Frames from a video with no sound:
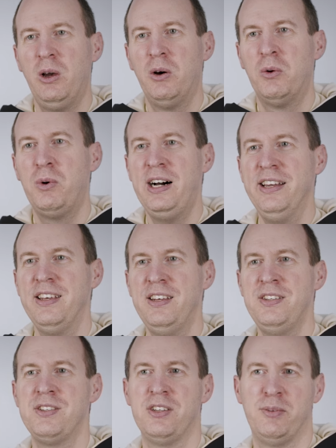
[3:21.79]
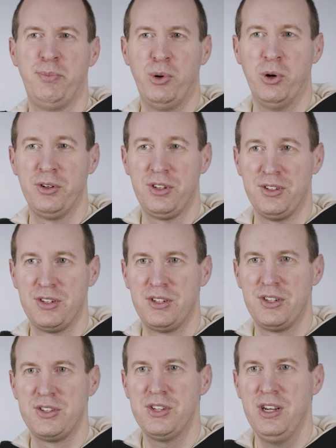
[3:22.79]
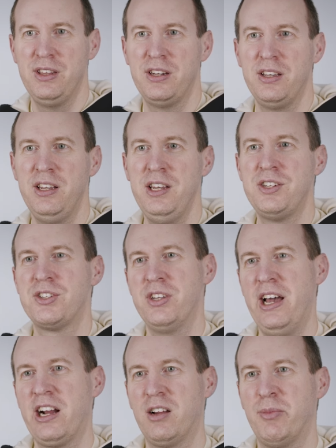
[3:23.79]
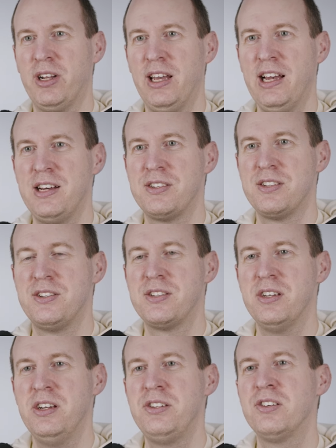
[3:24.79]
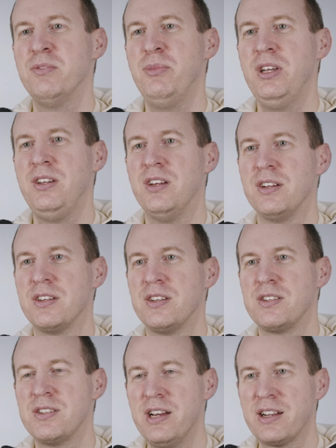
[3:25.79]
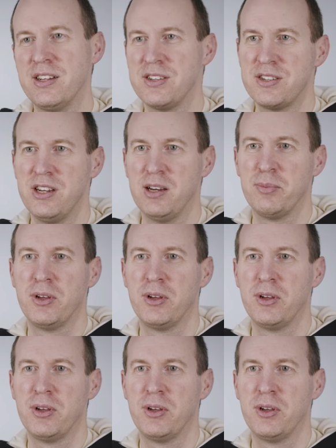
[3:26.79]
Why is it important to say that each sacrament has this intermediate, second step?